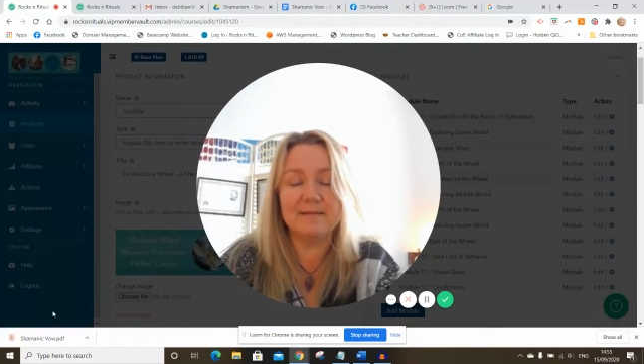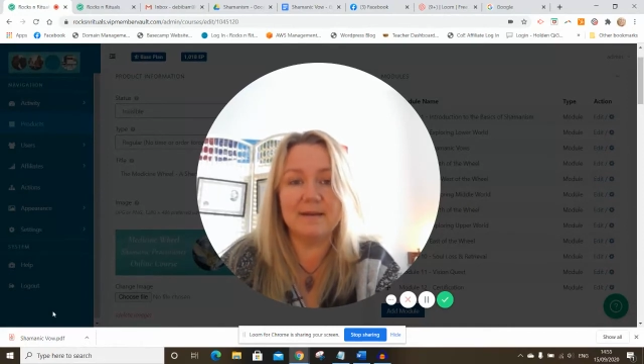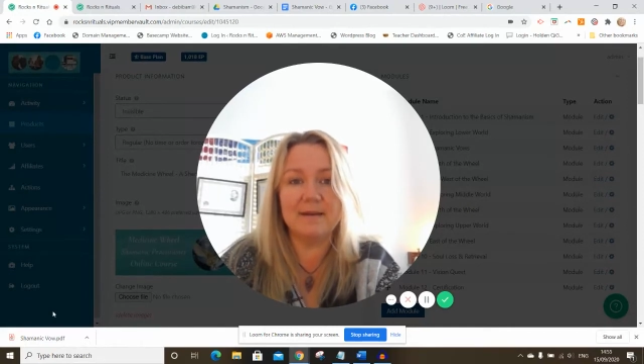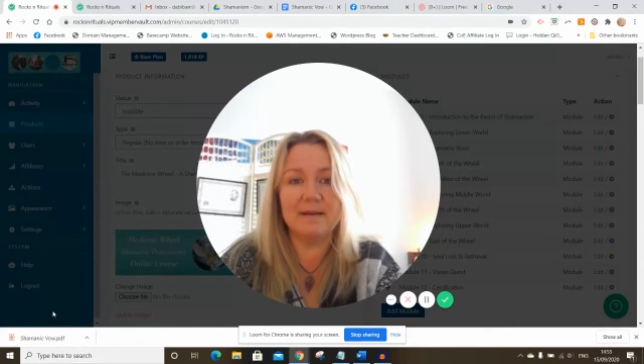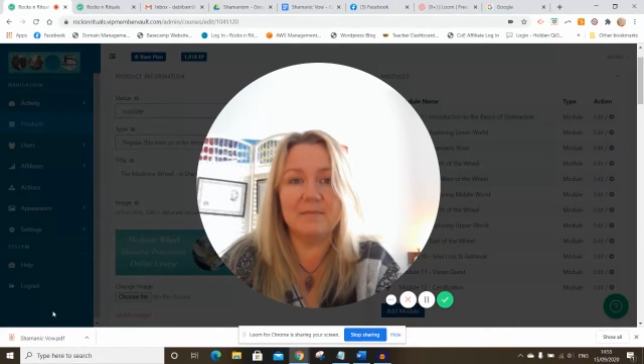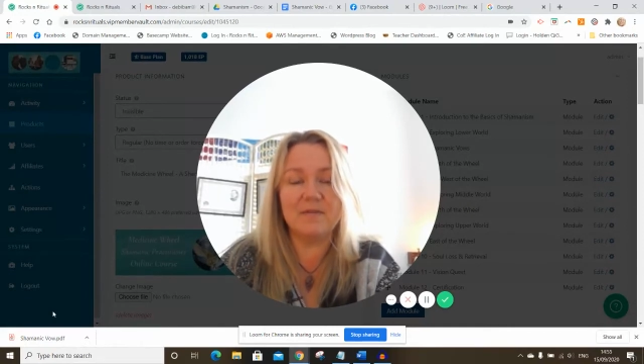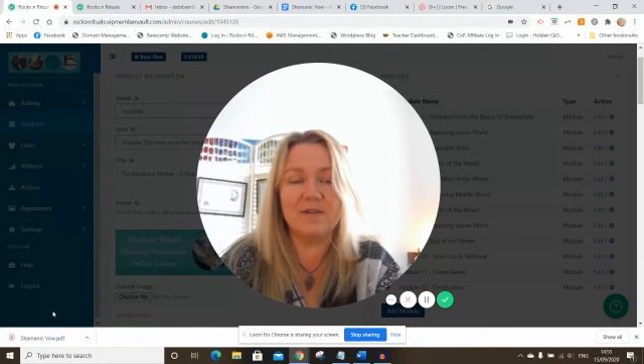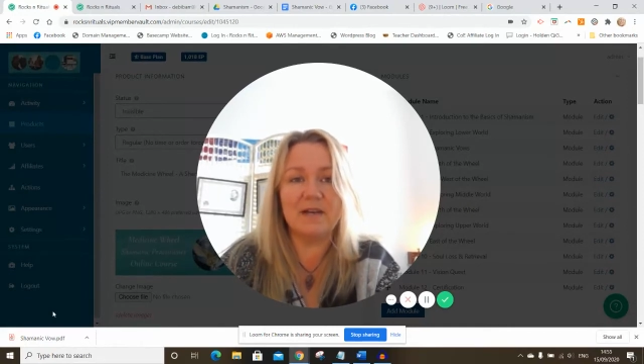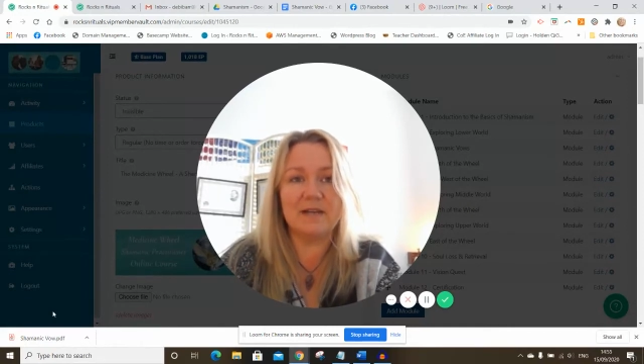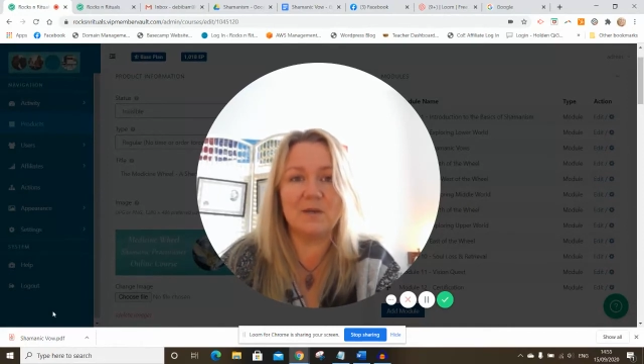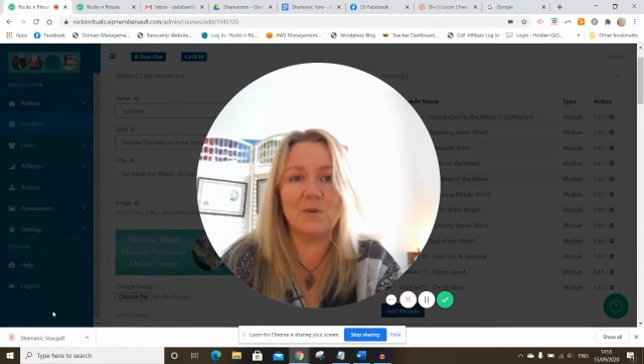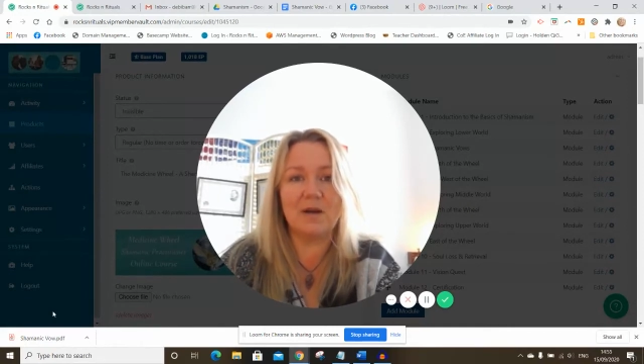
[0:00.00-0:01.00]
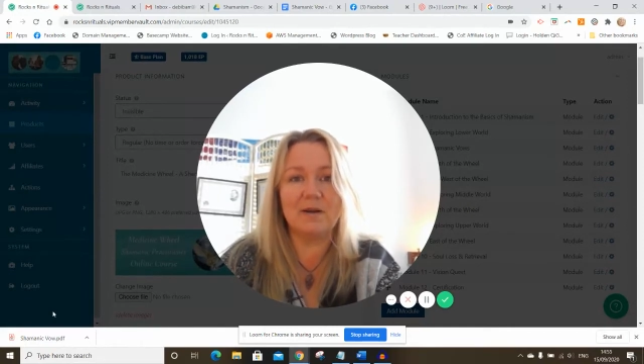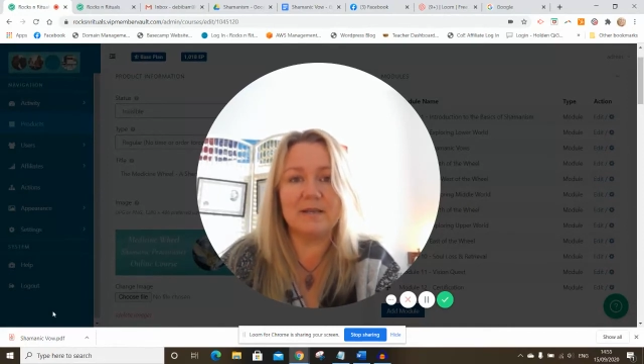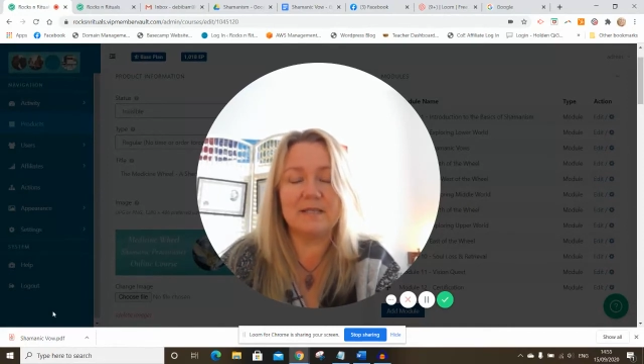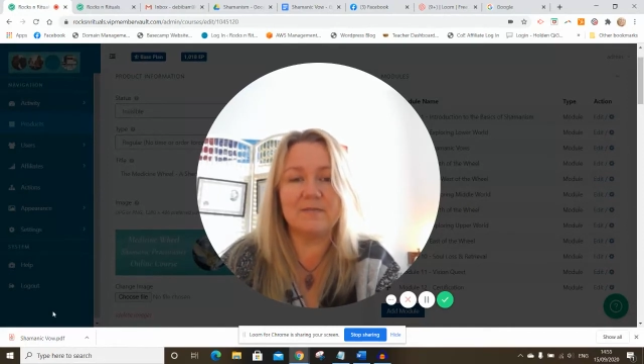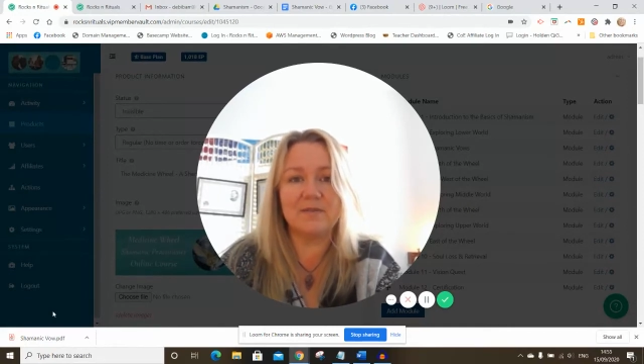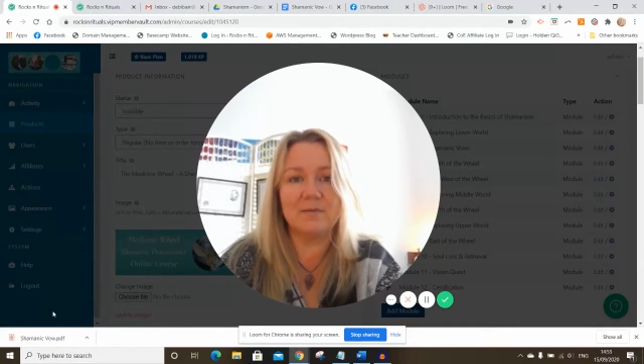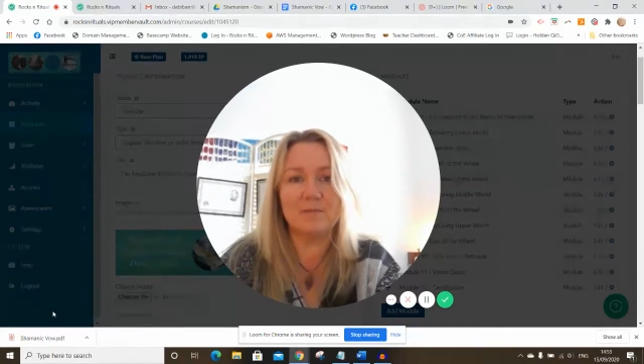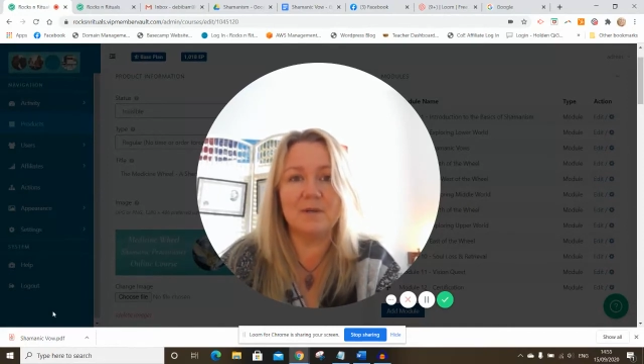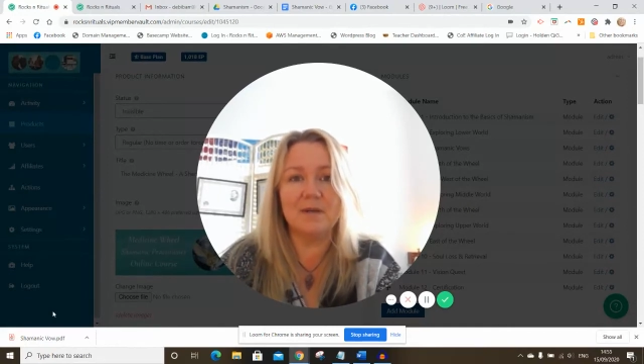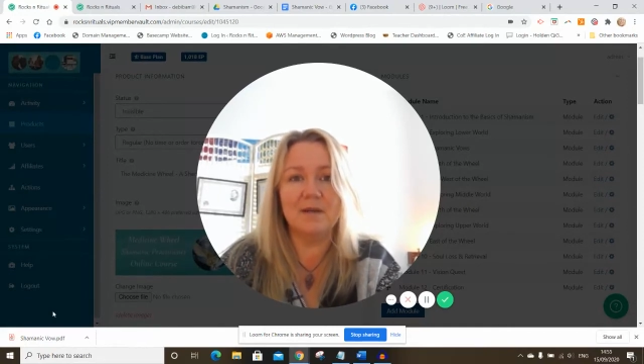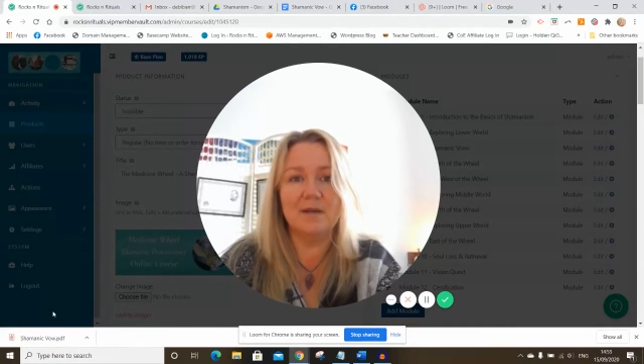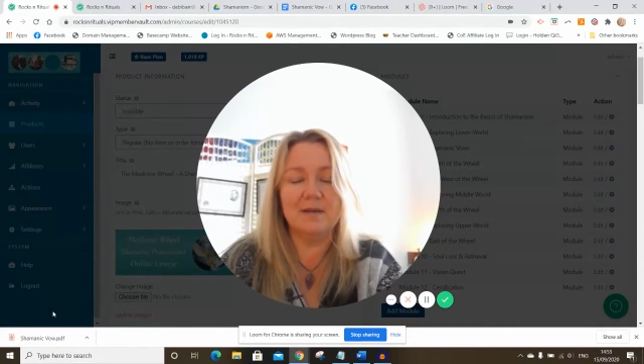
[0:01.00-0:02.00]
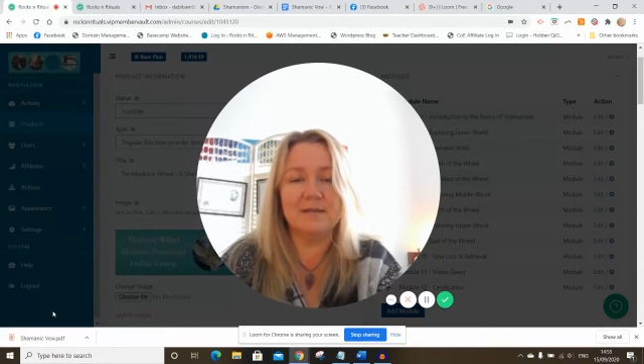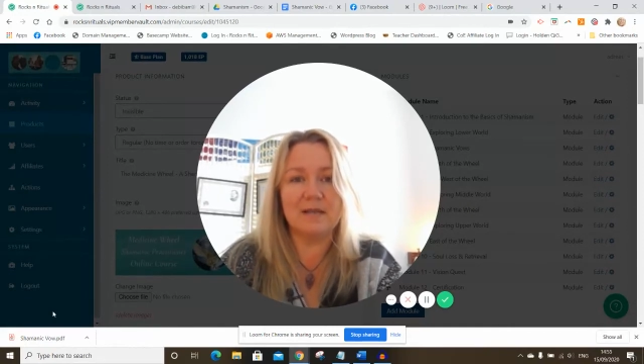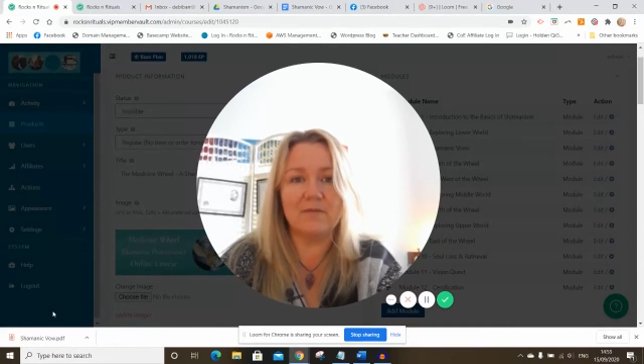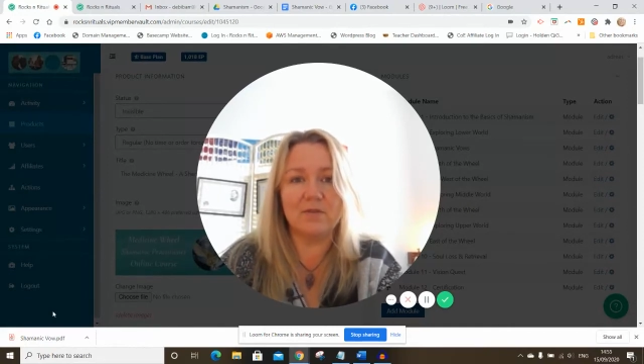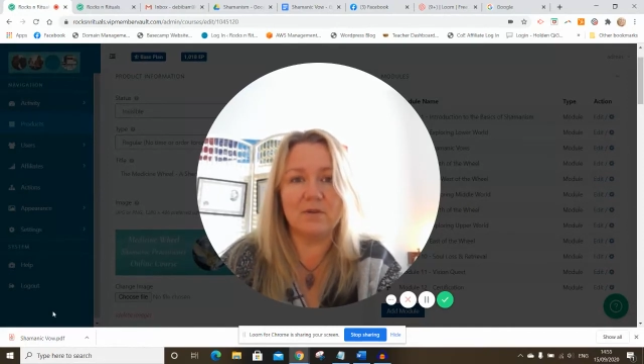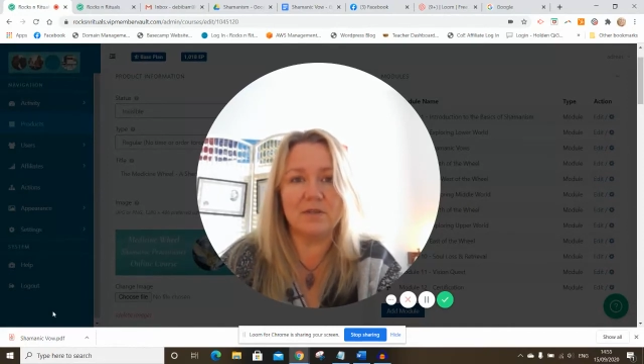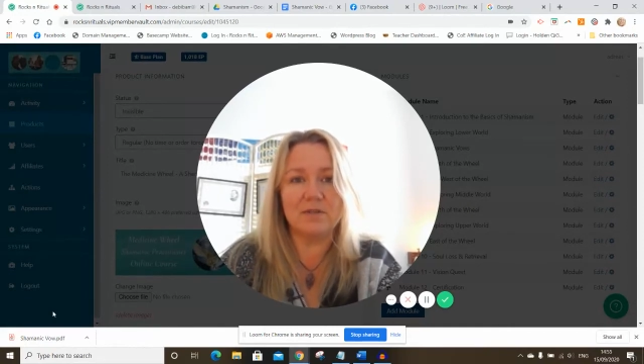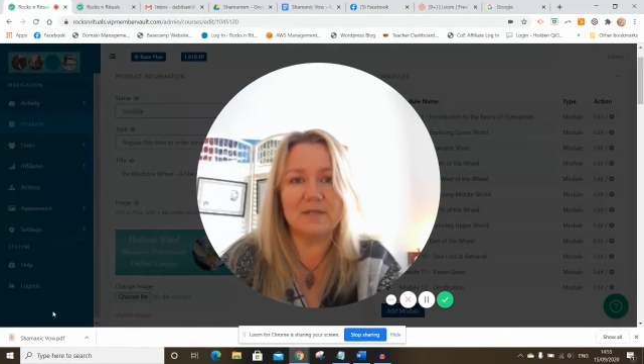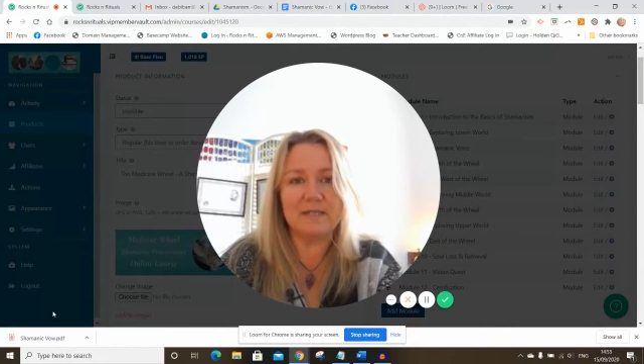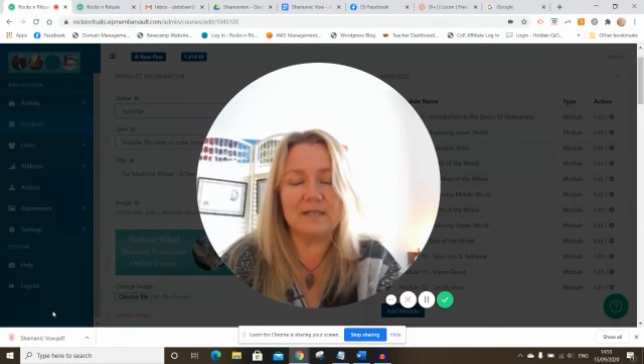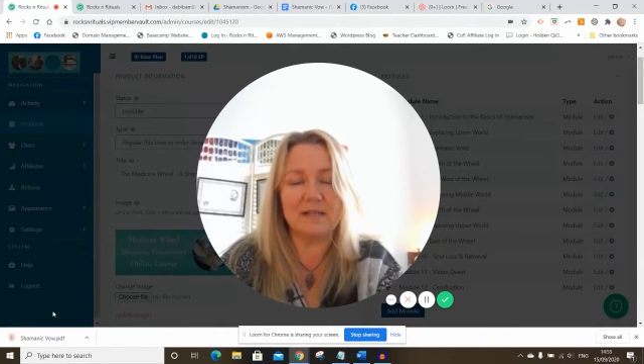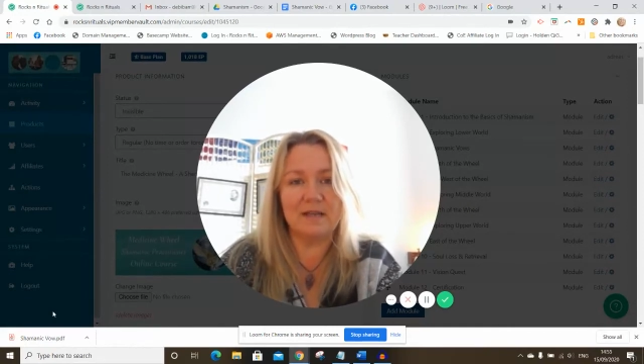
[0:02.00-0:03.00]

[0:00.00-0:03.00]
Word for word: Um, I've had inquiries from several countries.